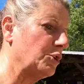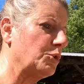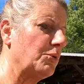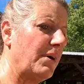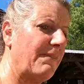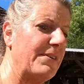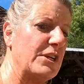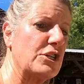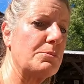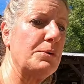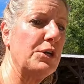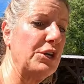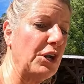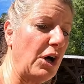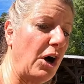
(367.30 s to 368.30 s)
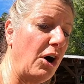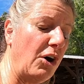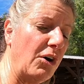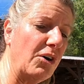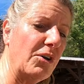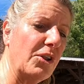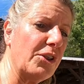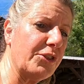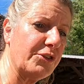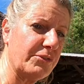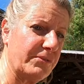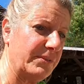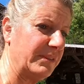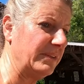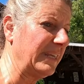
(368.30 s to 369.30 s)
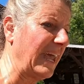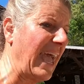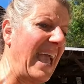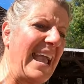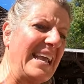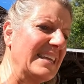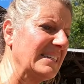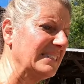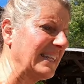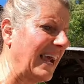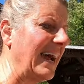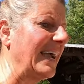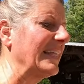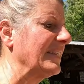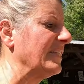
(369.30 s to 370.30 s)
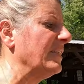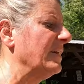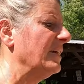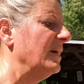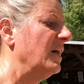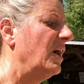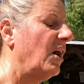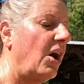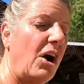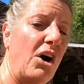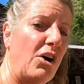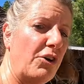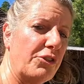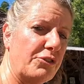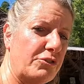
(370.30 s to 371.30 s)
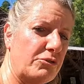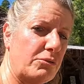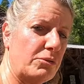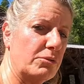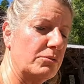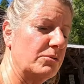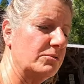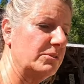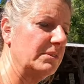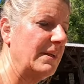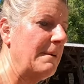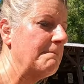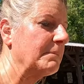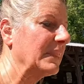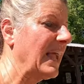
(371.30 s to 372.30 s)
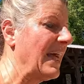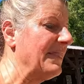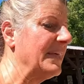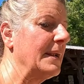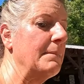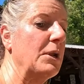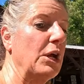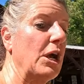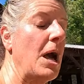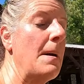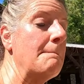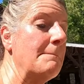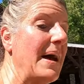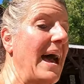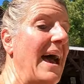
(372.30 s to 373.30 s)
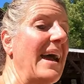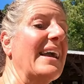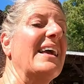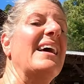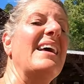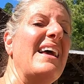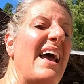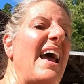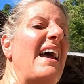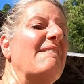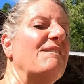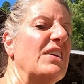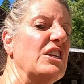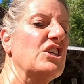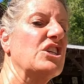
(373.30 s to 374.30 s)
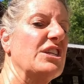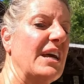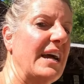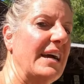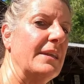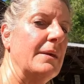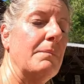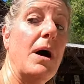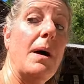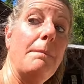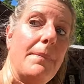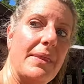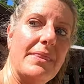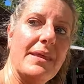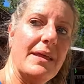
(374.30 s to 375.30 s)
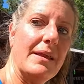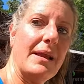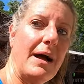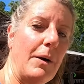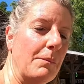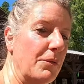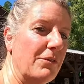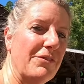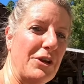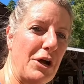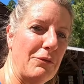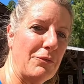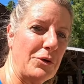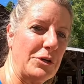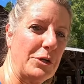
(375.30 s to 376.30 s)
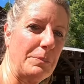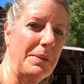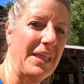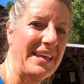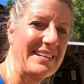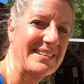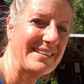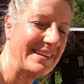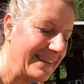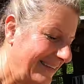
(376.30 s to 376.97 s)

to finish putting all the, hand tighten all the screws, and then I'm gonna come back and finish tightening them up, and then I'll move it over into place.